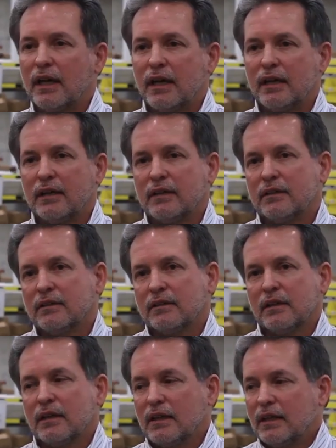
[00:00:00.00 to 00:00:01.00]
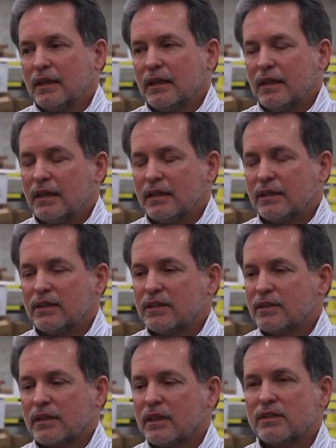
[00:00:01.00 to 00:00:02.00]
and it
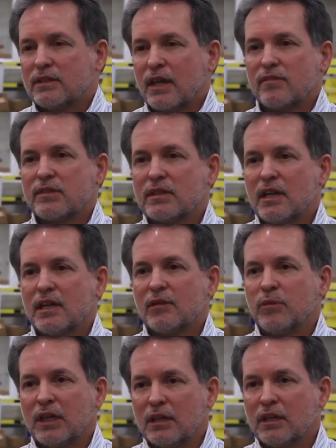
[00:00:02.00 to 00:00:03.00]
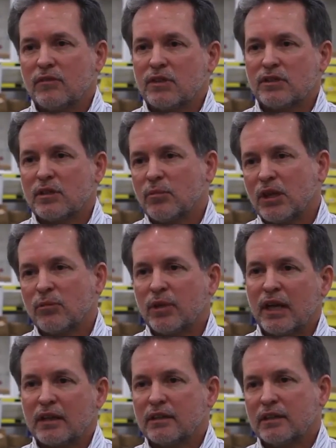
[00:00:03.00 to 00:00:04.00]
saves time and gives us a better
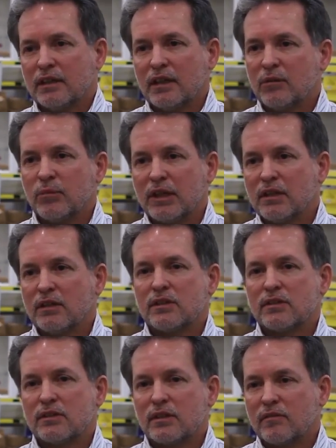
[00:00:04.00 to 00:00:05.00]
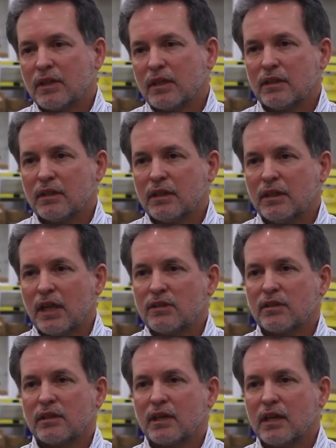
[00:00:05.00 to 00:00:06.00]
product in the end because of the
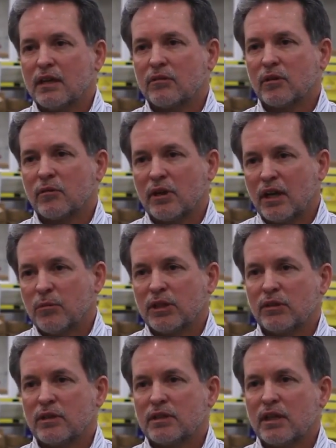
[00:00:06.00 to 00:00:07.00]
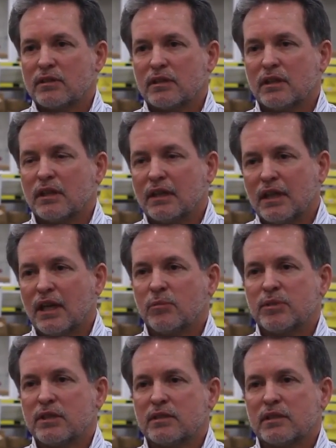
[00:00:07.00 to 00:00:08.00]
nature of the cart where we're able to adjust it. It
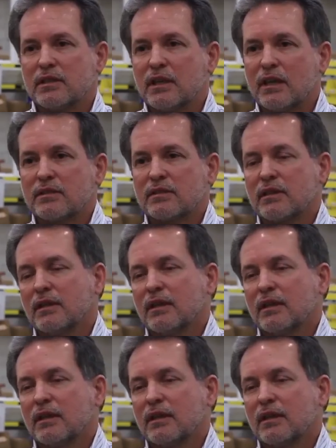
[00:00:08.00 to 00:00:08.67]
helps us in test,